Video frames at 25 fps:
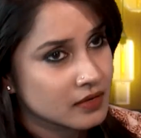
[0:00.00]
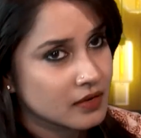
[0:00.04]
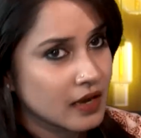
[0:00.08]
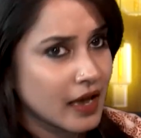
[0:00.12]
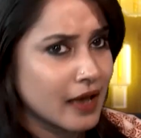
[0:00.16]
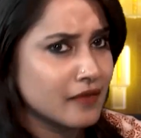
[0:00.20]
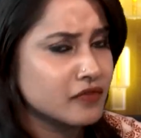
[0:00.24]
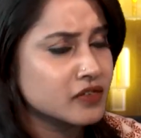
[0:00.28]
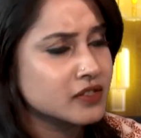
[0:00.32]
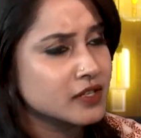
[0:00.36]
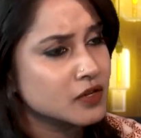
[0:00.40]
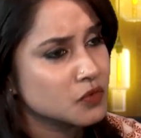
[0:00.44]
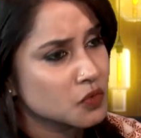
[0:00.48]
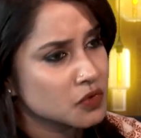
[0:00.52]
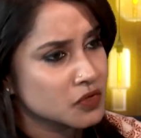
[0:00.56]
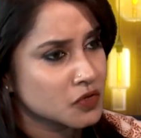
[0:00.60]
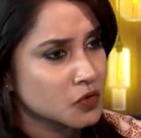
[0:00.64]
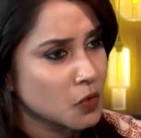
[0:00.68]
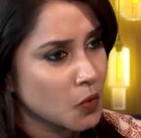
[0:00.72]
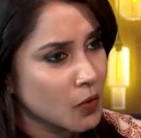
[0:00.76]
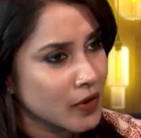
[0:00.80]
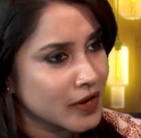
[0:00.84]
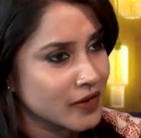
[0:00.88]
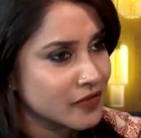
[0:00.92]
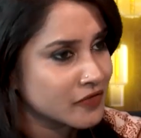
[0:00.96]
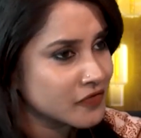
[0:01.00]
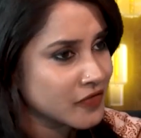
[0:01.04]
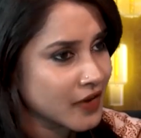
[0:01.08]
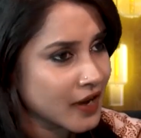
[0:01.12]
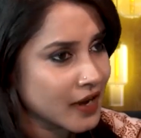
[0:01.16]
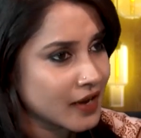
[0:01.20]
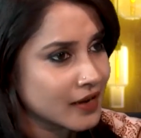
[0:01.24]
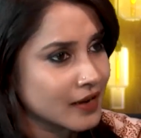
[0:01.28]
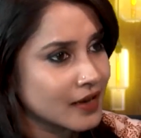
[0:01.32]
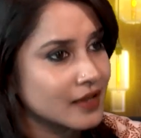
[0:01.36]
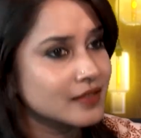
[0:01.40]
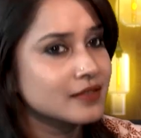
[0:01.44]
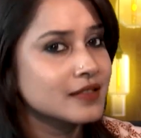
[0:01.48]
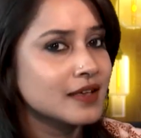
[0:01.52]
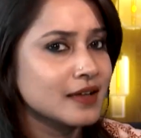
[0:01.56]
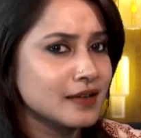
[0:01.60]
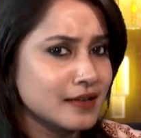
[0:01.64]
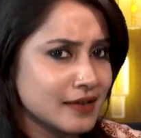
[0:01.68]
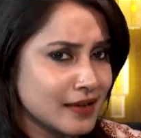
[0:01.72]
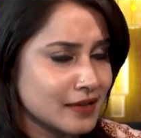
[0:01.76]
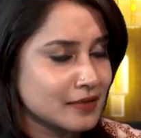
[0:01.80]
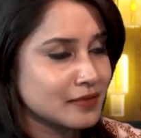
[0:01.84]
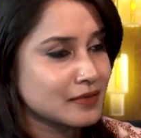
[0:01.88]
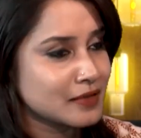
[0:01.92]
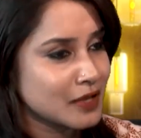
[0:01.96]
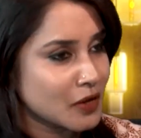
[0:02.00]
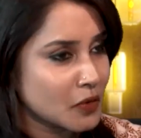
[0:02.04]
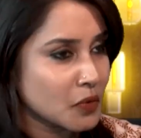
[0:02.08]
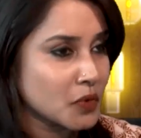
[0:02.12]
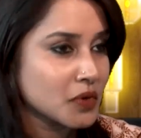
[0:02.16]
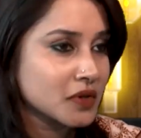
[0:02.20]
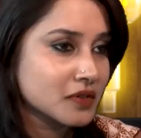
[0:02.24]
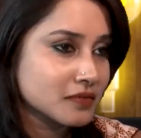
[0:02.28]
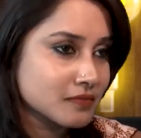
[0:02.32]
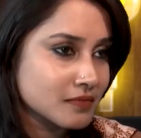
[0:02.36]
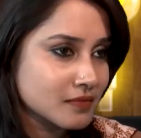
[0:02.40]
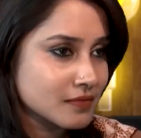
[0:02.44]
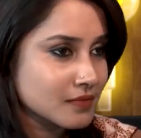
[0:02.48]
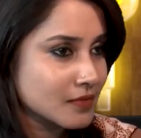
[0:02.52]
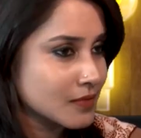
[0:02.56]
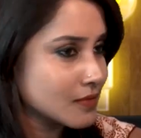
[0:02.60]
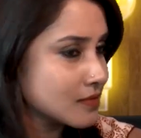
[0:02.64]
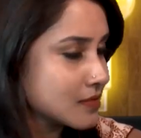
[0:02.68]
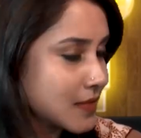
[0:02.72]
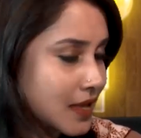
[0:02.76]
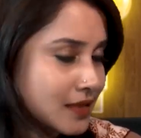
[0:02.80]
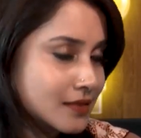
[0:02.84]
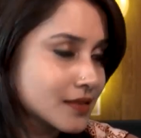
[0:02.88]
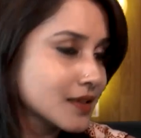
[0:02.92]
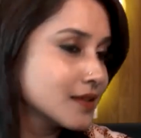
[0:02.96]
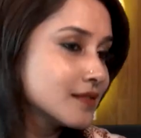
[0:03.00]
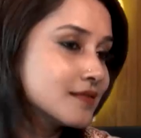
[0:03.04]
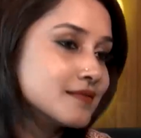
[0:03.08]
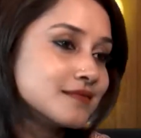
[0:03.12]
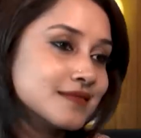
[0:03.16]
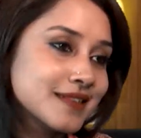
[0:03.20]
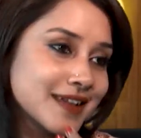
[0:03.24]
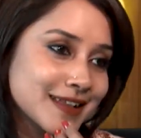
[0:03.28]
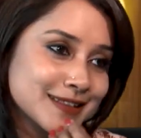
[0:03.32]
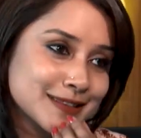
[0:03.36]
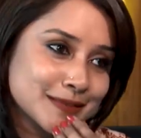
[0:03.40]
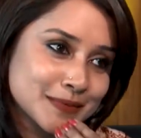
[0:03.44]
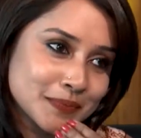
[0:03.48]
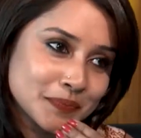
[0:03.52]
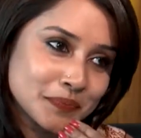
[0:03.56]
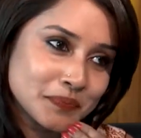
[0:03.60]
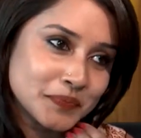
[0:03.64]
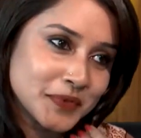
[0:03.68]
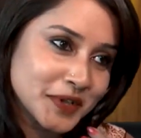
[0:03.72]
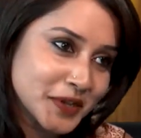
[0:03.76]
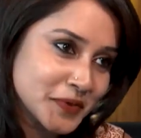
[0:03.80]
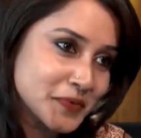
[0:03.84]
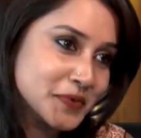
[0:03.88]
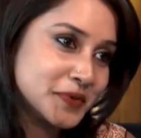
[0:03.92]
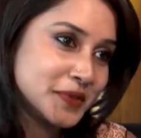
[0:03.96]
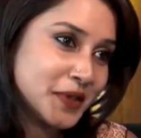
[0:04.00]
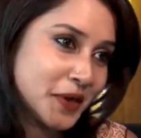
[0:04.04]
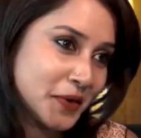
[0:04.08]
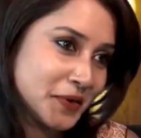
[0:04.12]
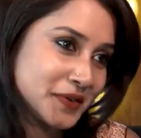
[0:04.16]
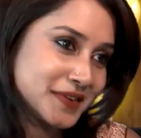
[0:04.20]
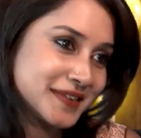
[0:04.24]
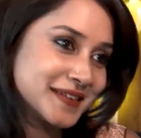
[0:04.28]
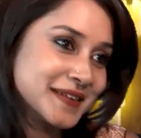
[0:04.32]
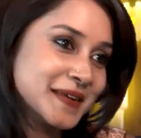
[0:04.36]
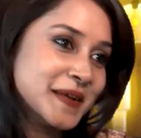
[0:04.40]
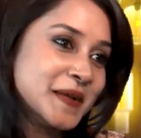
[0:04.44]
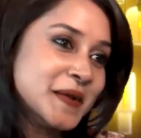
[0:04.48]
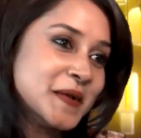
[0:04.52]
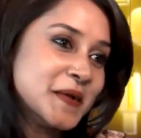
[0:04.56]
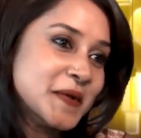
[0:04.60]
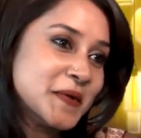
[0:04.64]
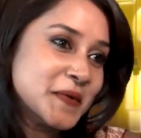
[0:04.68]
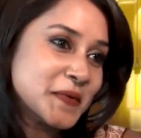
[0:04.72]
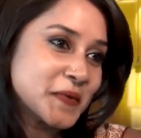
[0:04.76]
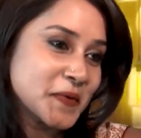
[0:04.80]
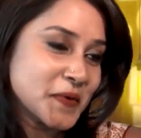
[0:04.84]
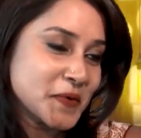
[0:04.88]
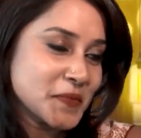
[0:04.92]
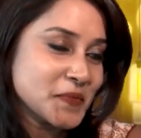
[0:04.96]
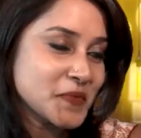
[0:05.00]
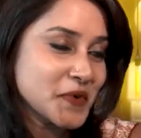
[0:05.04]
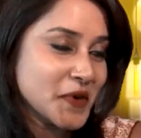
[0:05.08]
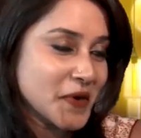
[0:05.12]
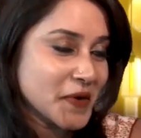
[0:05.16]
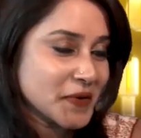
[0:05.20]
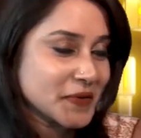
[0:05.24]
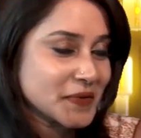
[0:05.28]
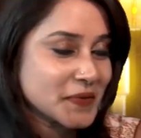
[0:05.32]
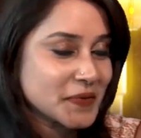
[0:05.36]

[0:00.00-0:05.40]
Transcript: Everything was going fine and then yes, there were nothing gets big without roadblocks.